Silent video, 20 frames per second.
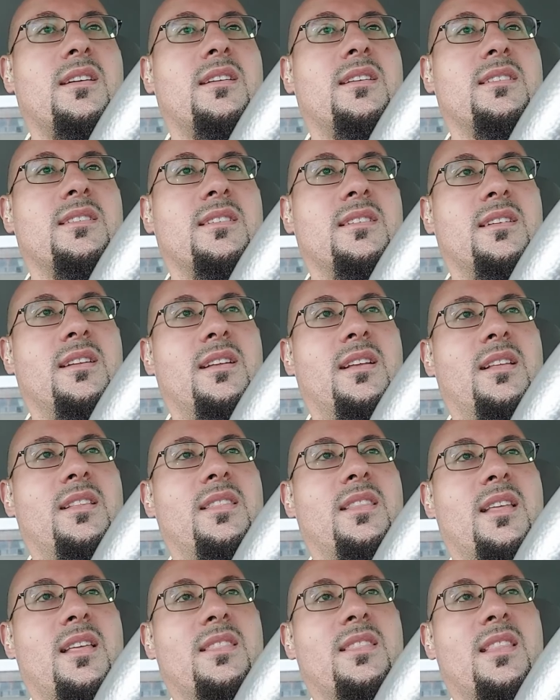
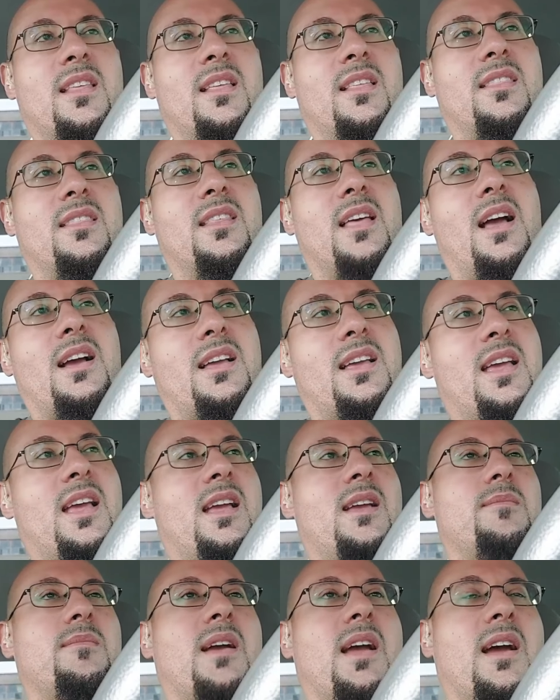And that
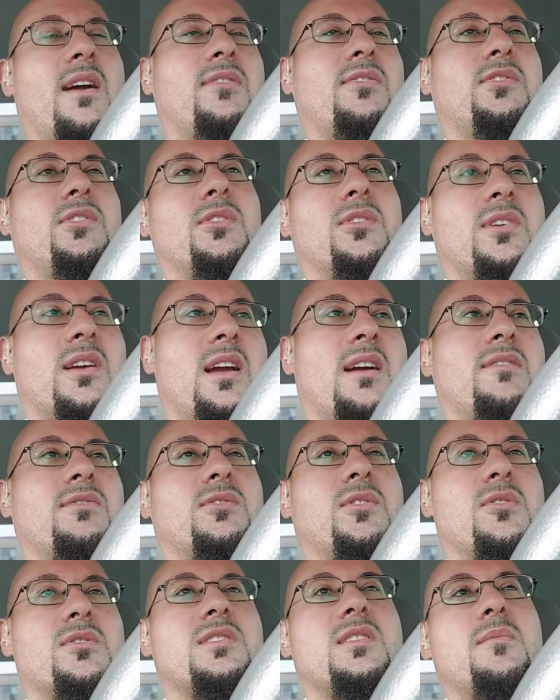came
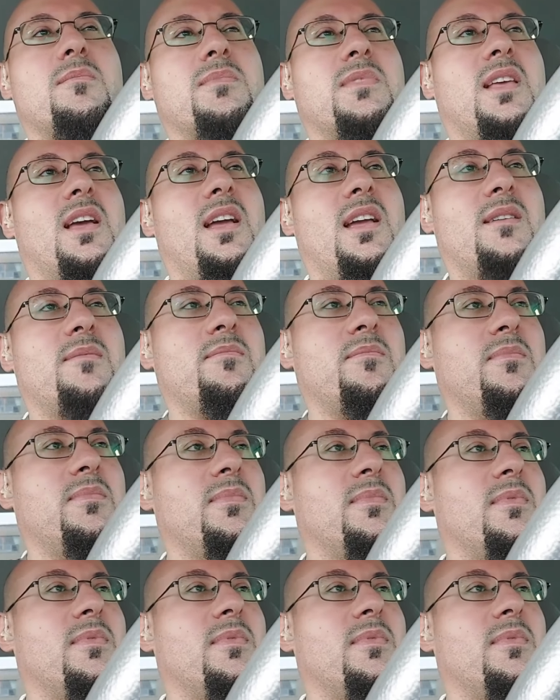after some time.